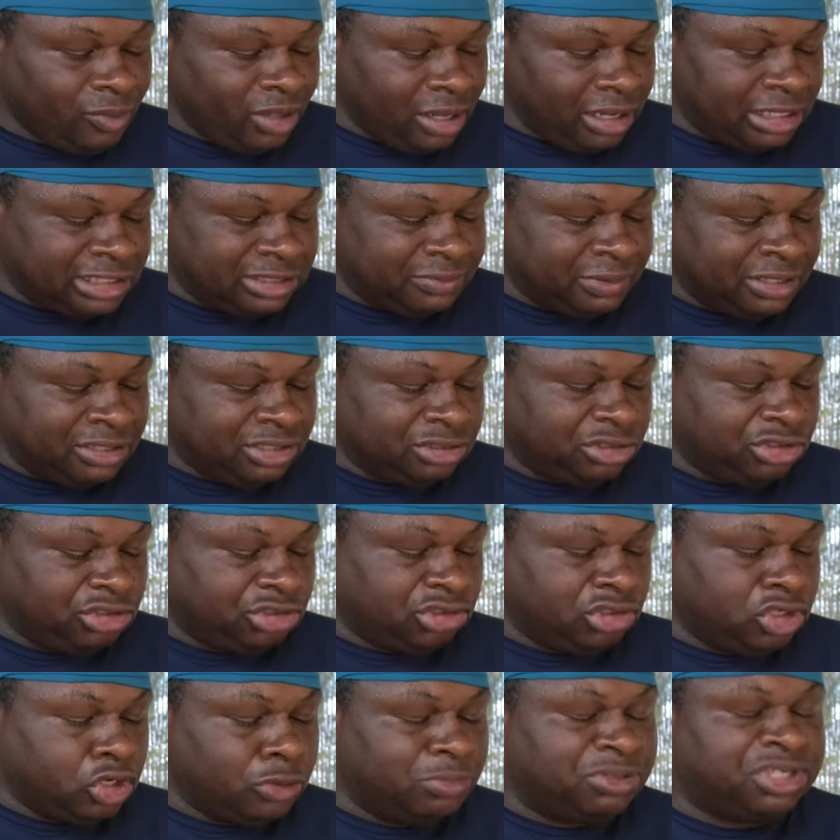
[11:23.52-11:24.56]
It's basically just
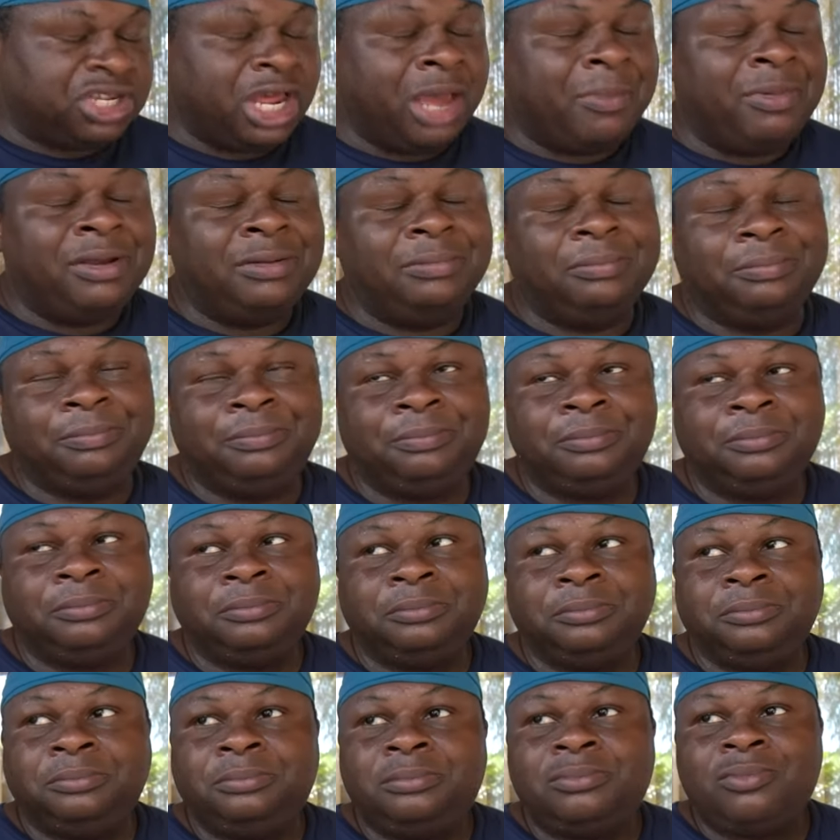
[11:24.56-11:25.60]
cubed salmon
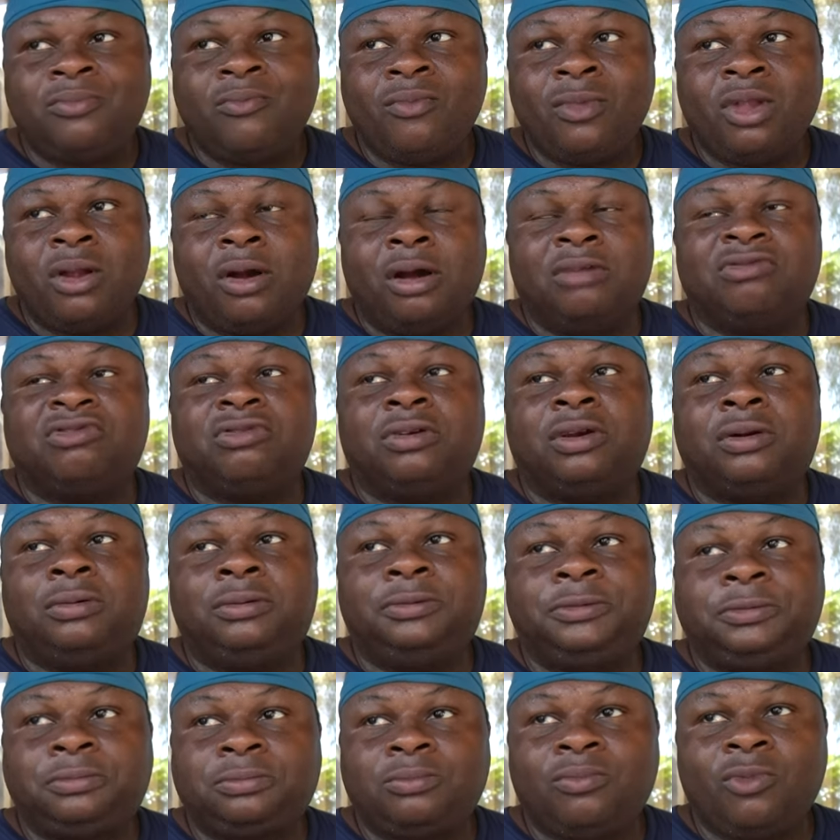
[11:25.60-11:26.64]
um,
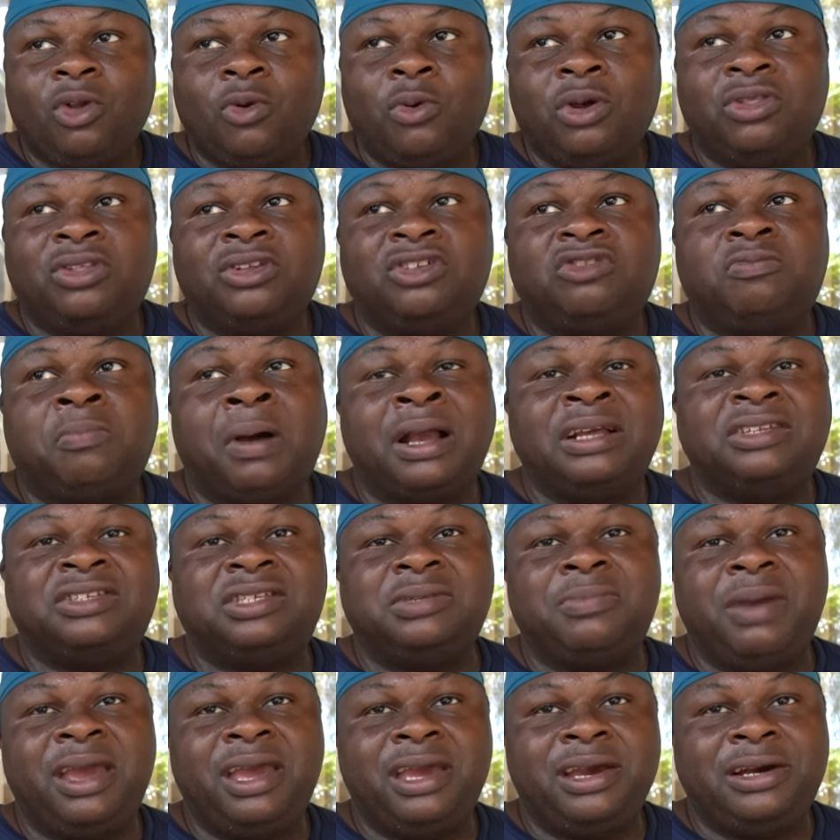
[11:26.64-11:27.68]
with the spicy
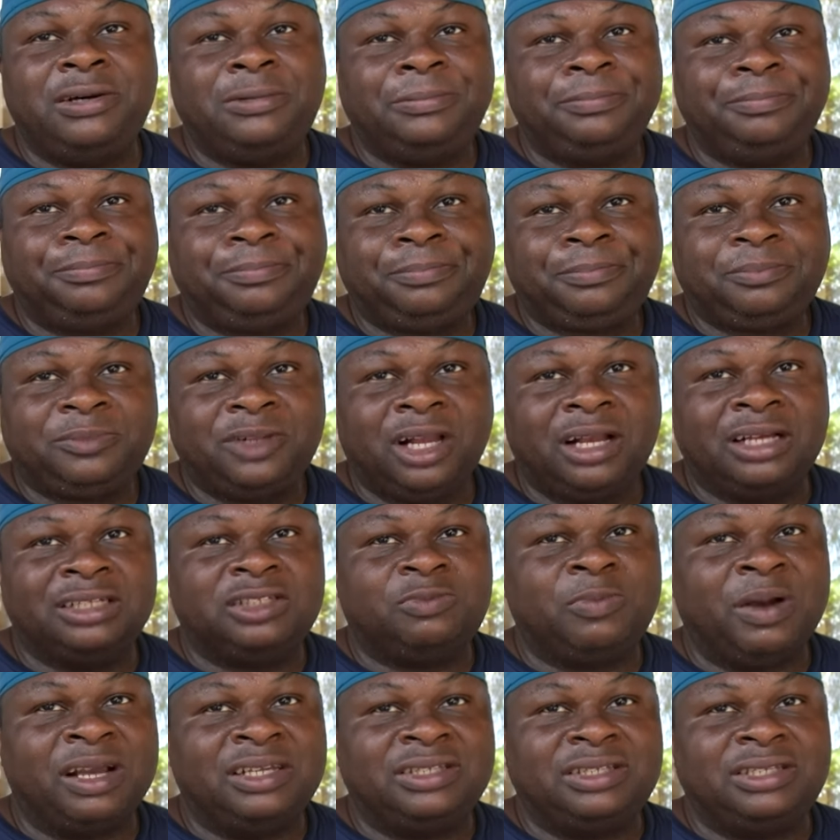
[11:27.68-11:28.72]
mayo, that
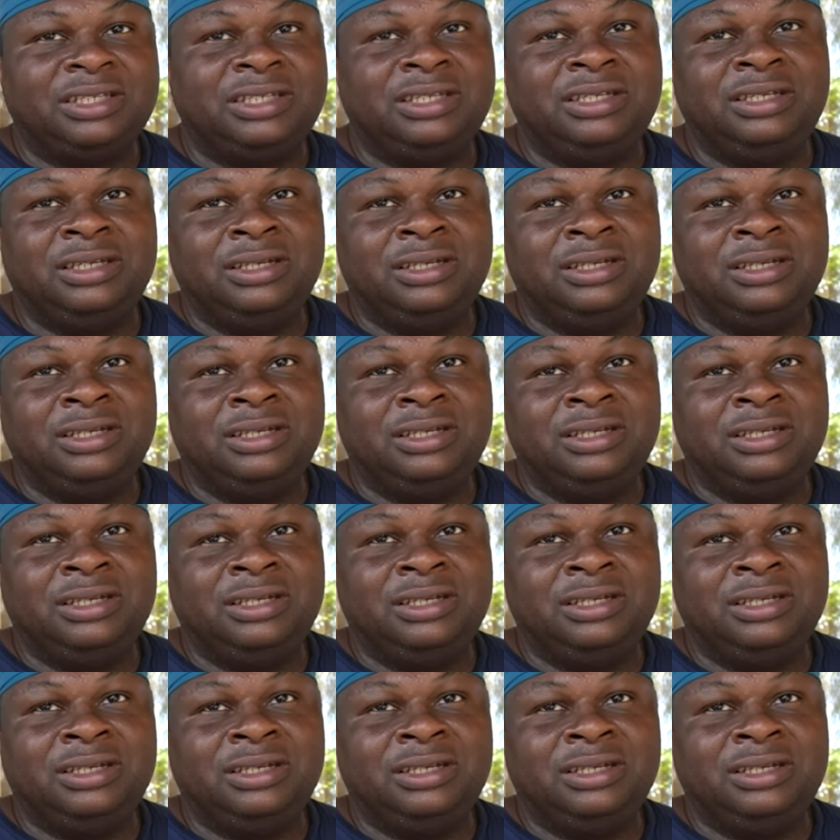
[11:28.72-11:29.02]
spicy,